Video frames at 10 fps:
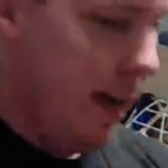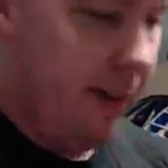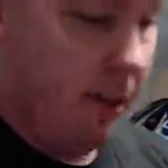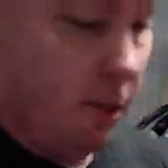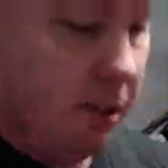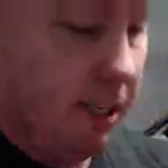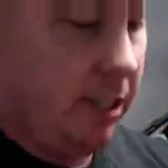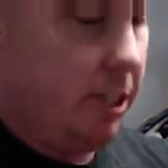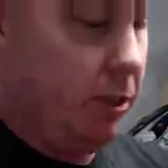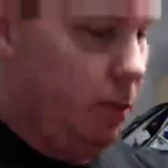then it looks like
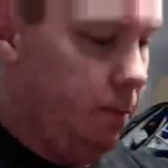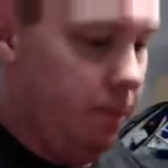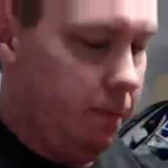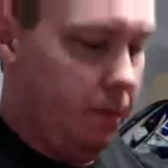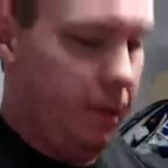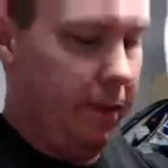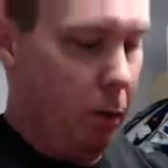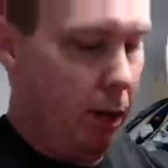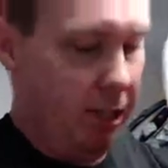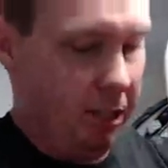too, if I
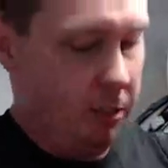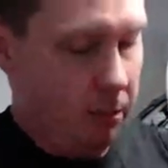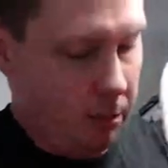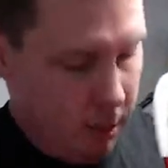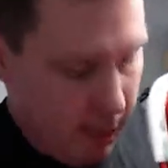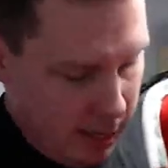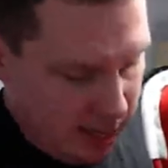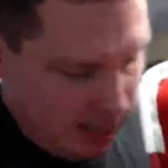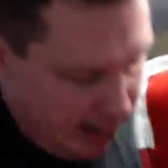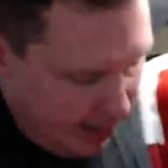wanted to,
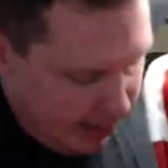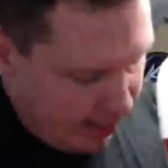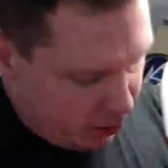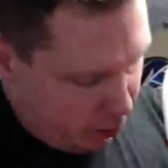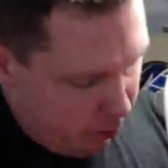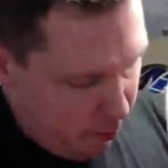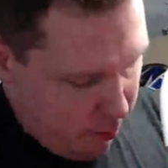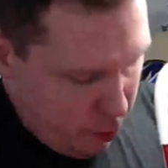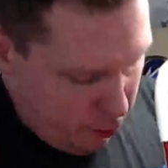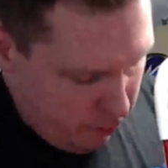I can actually
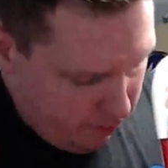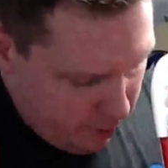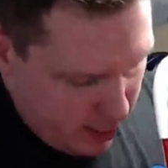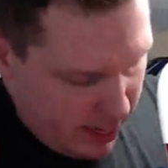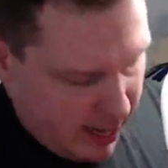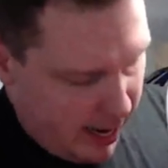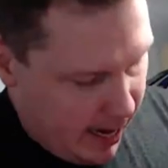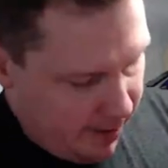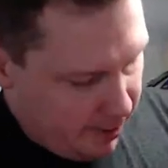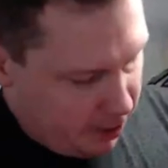remove uh,
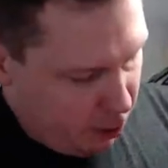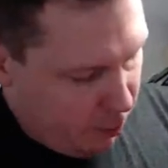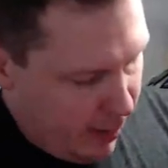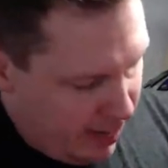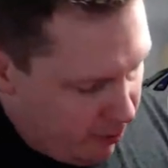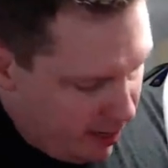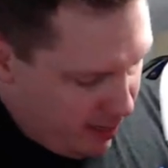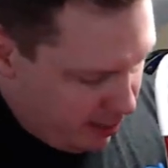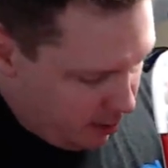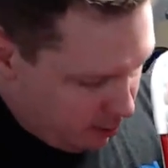this little band right
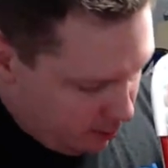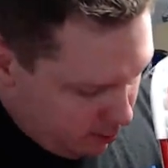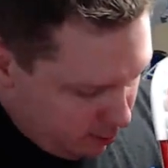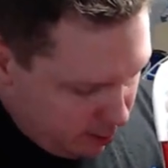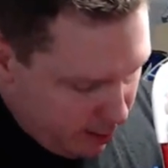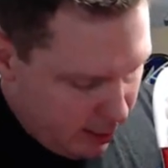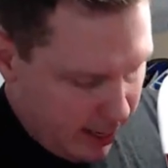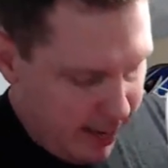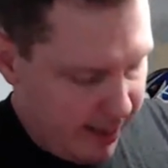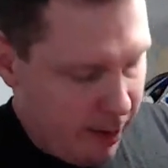here,
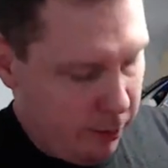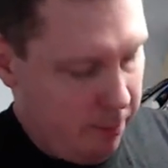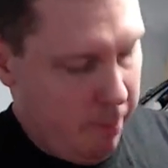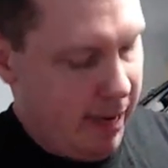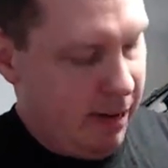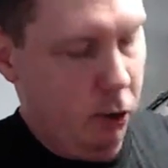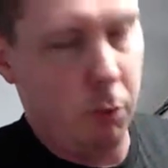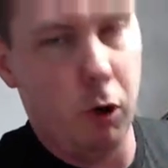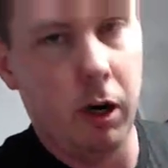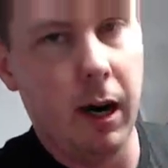and that would make it a little
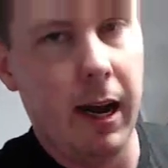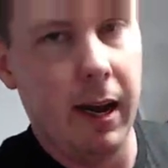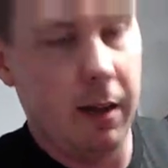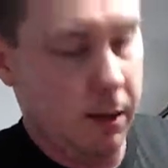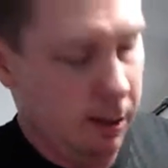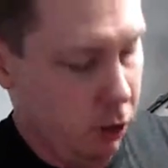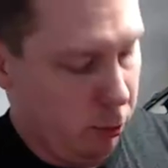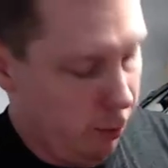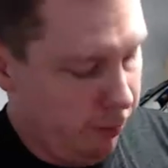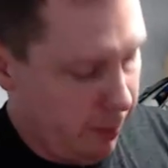more, uh, a little more
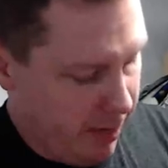flippy.